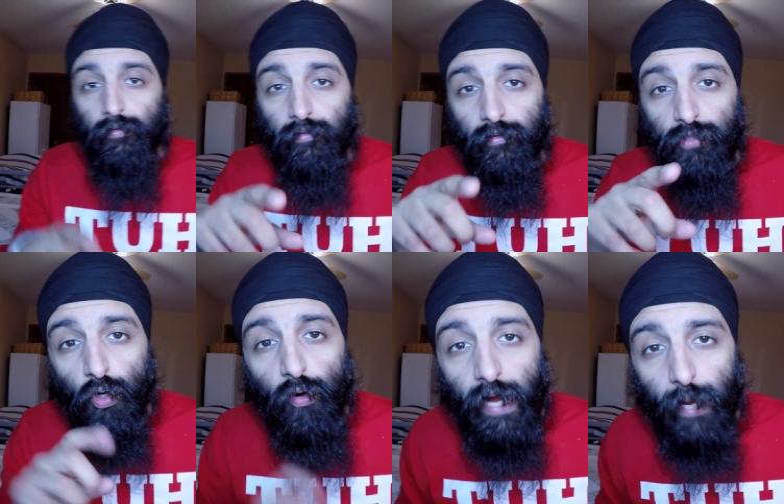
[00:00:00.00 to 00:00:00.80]
This is
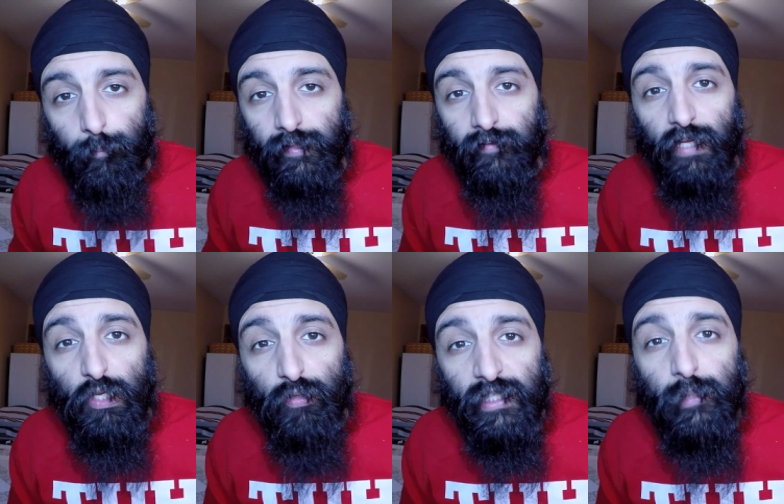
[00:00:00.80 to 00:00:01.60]
your happiness and
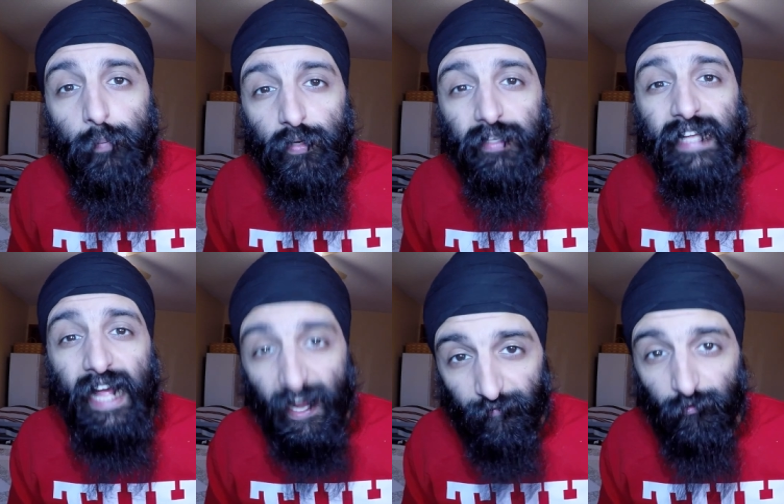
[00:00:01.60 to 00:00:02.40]
you need to put in
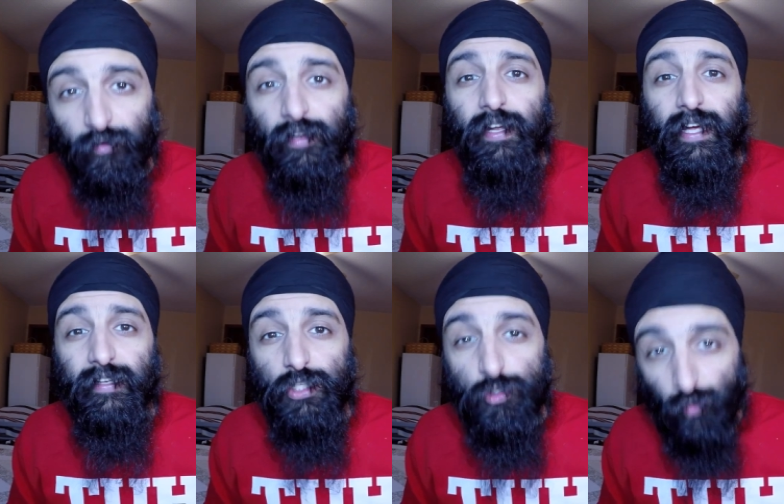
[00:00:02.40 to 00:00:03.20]
the effort
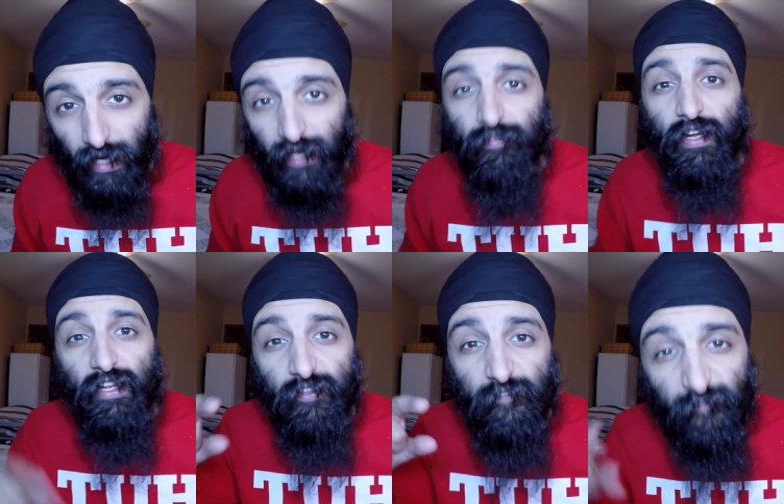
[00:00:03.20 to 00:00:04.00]
and the drive
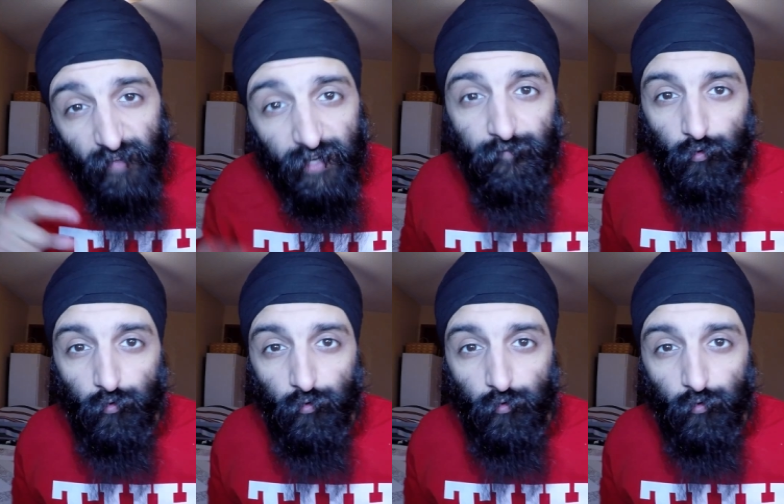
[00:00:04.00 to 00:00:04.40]
to fight